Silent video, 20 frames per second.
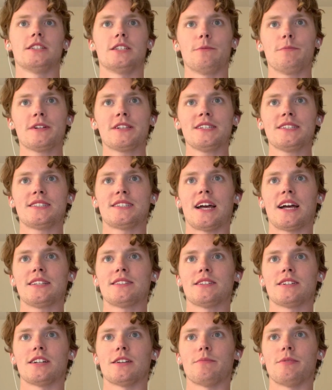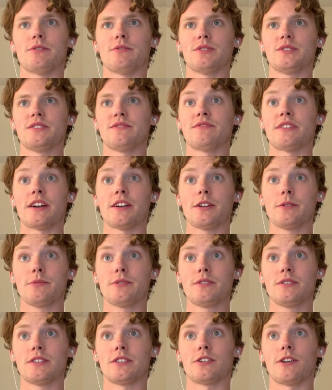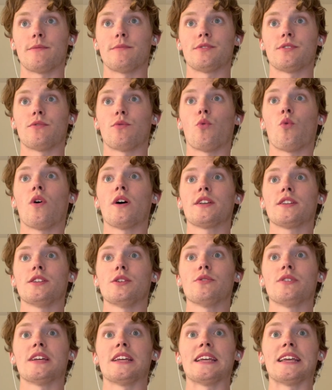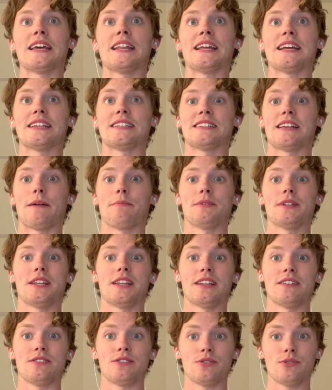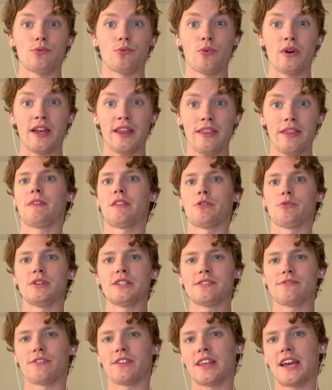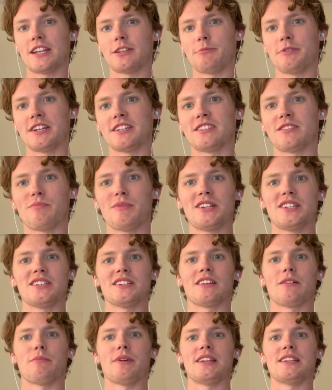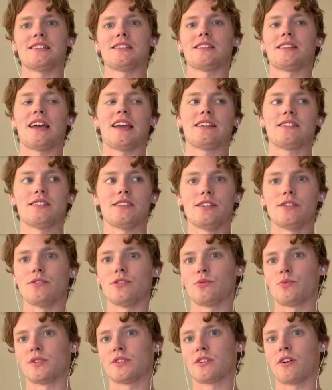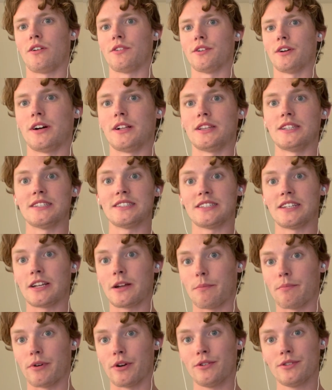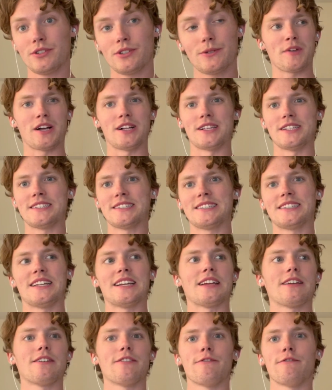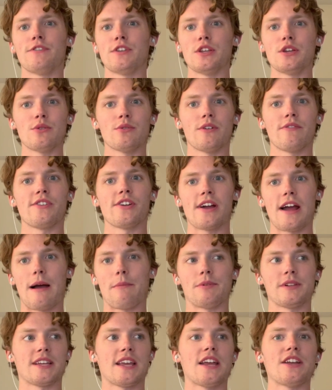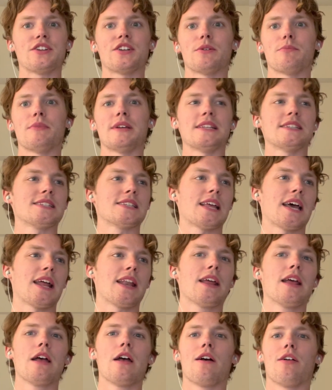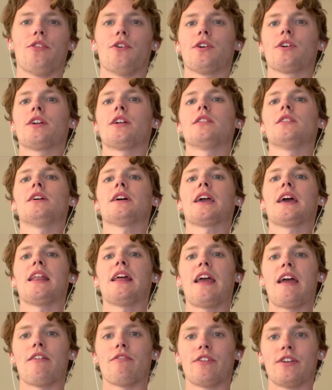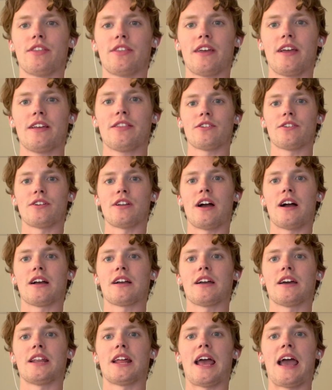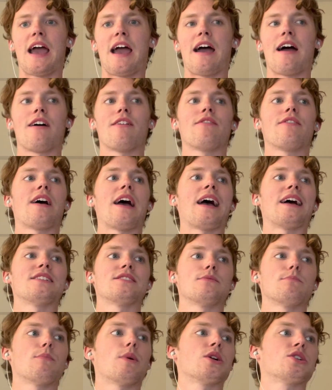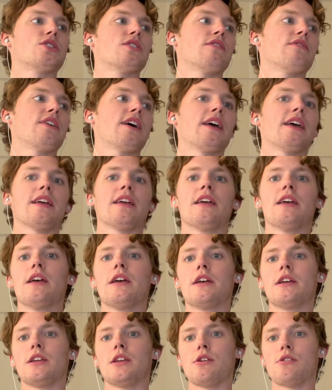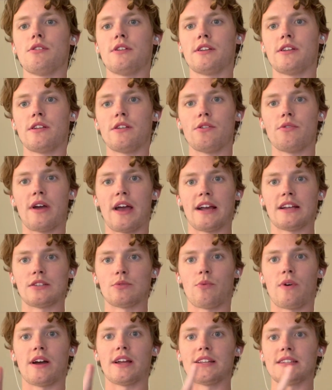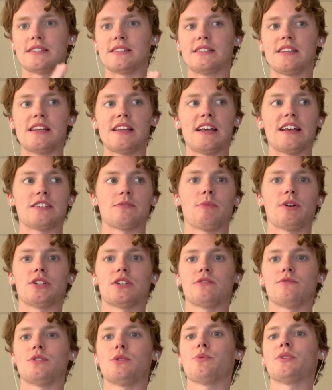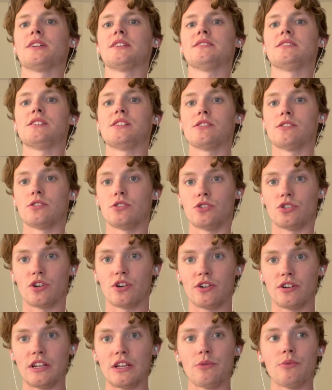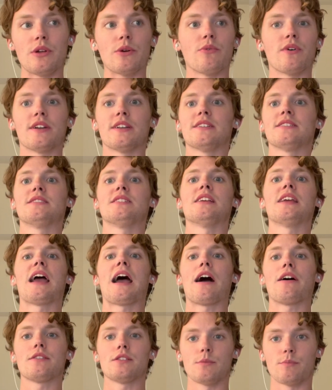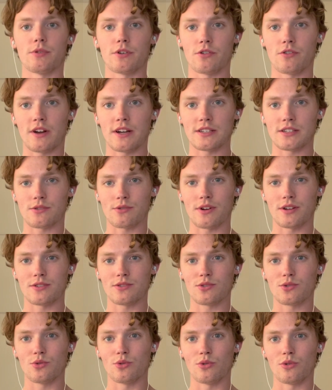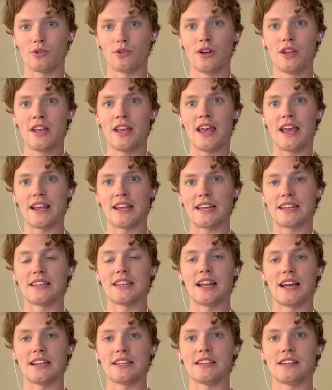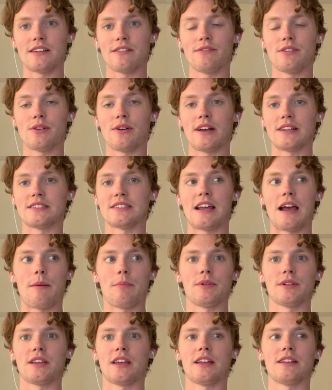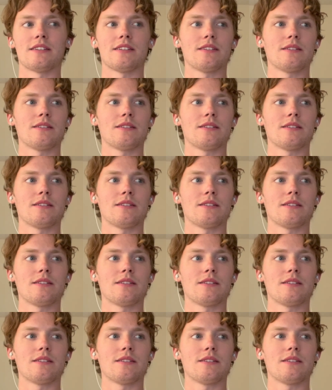Typically stats are going to be really variable in terms of what you can get accepted into with. And the reason for that is because admission committees like to use what's called a holistic approach. A holistic view of your application means that they're going to look at everything. They're not going to have as much of a you need to do X, Y, and Z as much as we want to see your journey. We want to see how you progress throughout school and get an idea of you as an applicant.